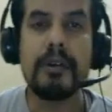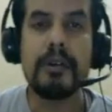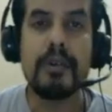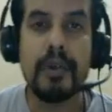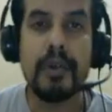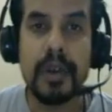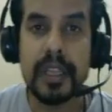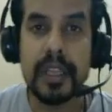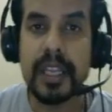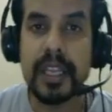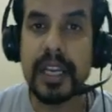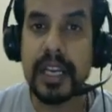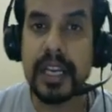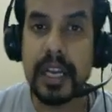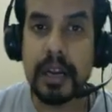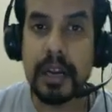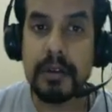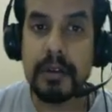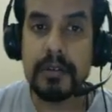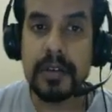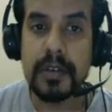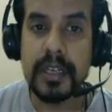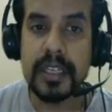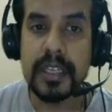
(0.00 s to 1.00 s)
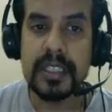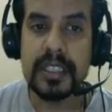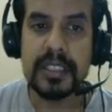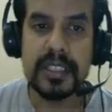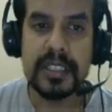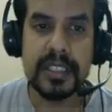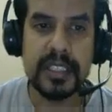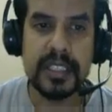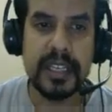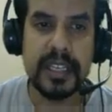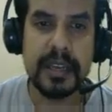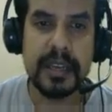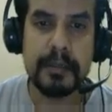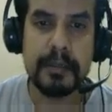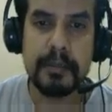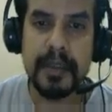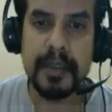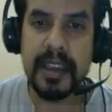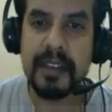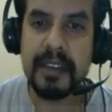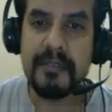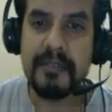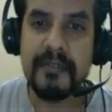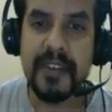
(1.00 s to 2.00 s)
how old the account is, they
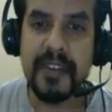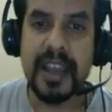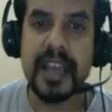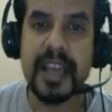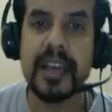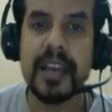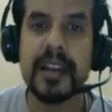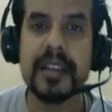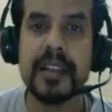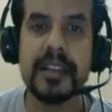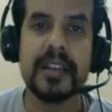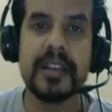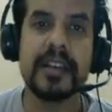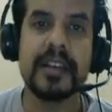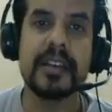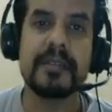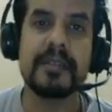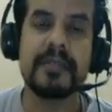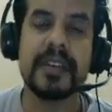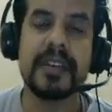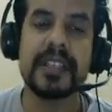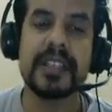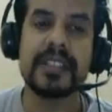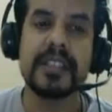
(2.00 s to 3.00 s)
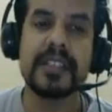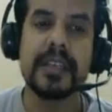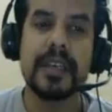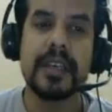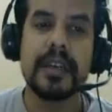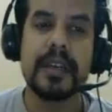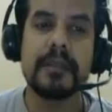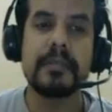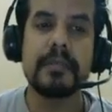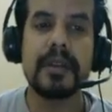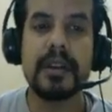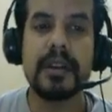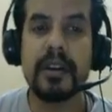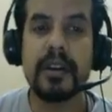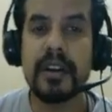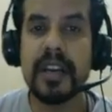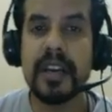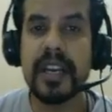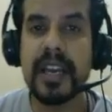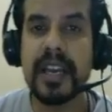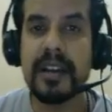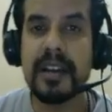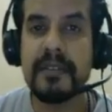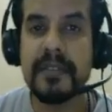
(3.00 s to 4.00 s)
may vary the interface, but
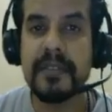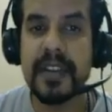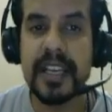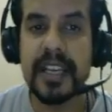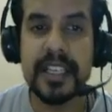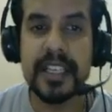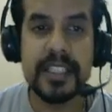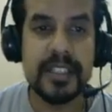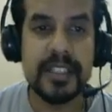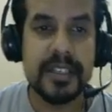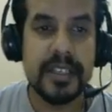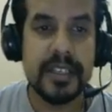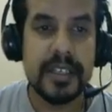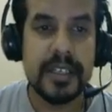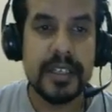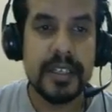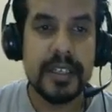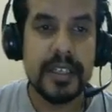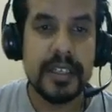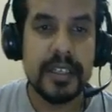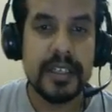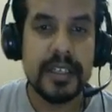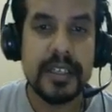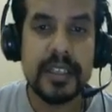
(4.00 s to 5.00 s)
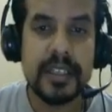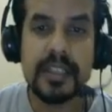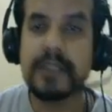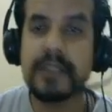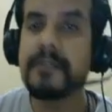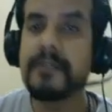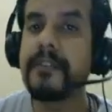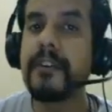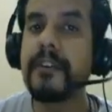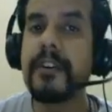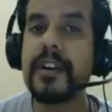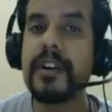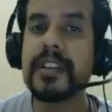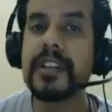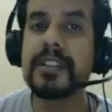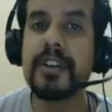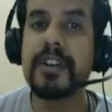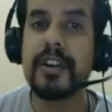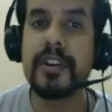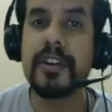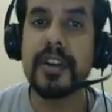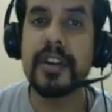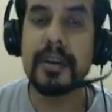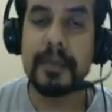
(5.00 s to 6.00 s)
on an average the flow
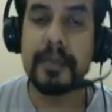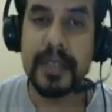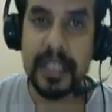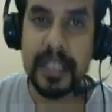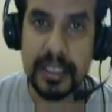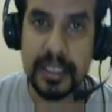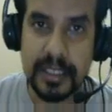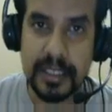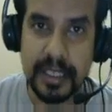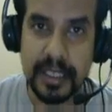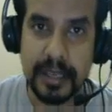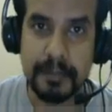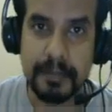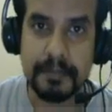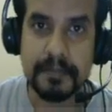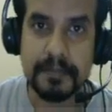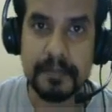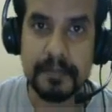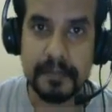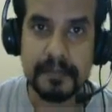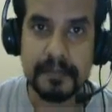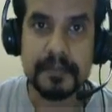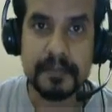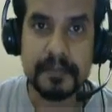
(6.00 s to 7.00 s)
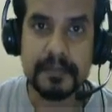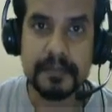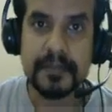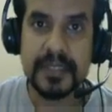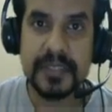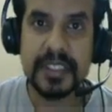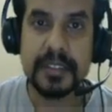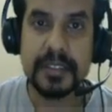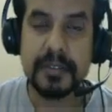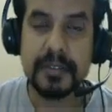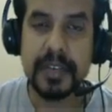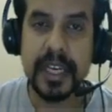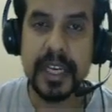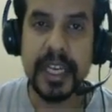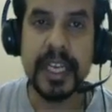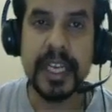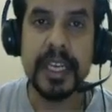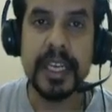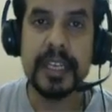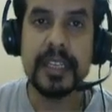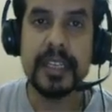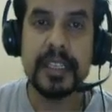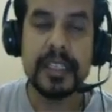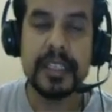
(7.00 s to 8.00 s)
is going to remain the same,
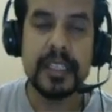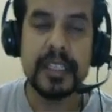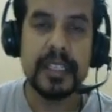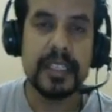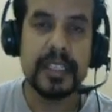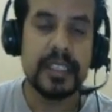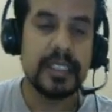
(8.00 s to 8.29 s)
right?